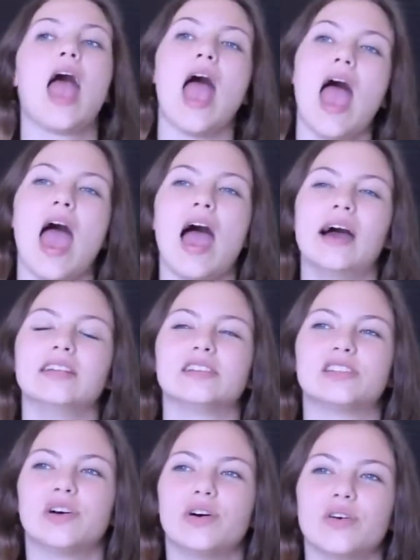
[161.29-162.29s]
and
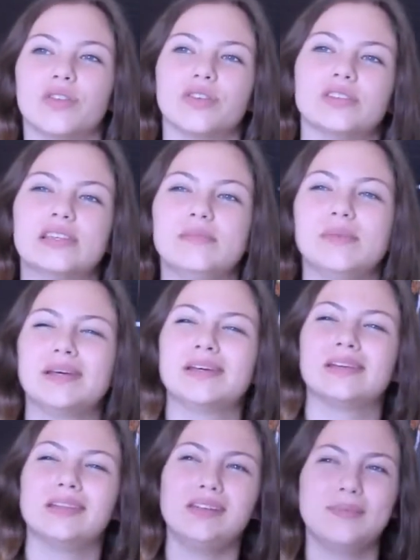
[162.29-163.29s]
so those can
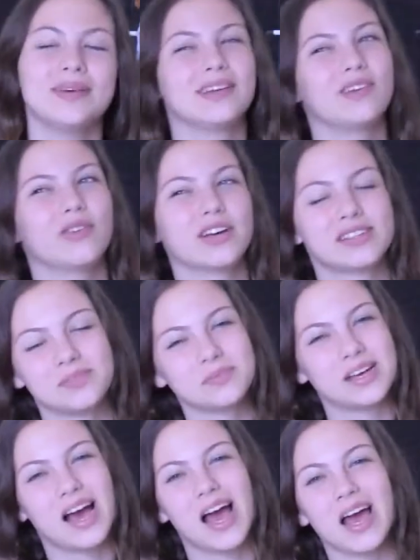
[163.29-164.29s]
be a little bit annoying
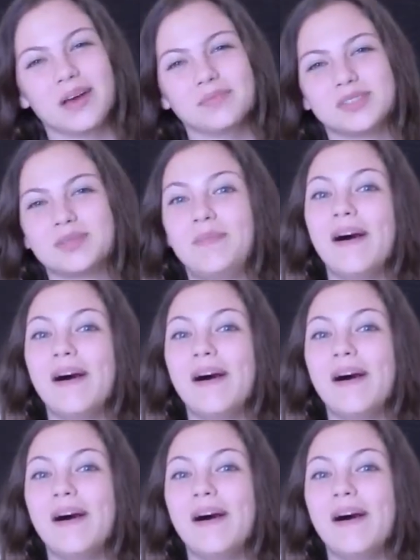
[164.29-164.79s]
sometimes,